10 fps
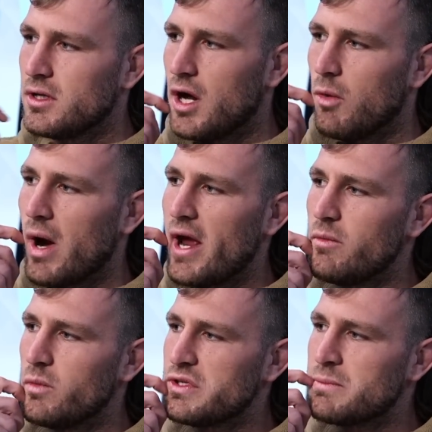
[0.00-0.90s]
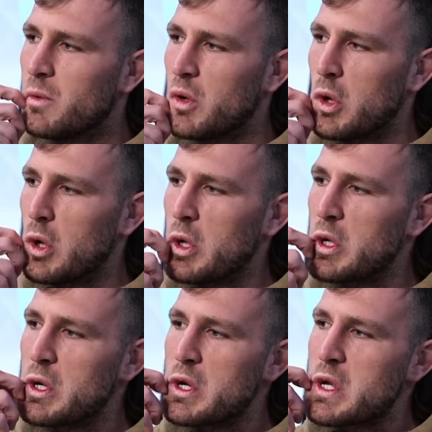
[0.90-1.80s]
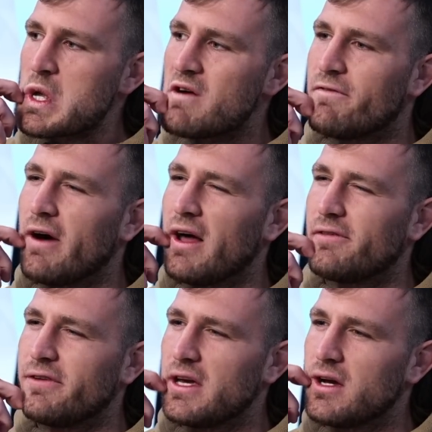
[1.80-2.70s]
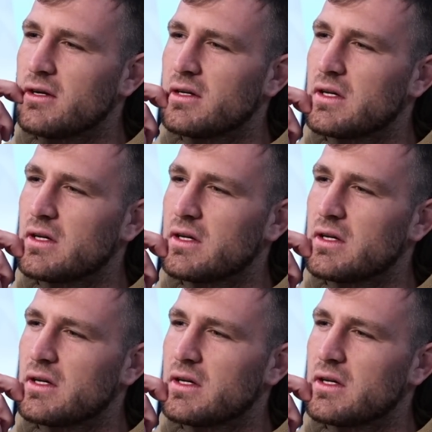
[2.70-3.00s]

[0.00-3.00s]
Wayne was more a father figure.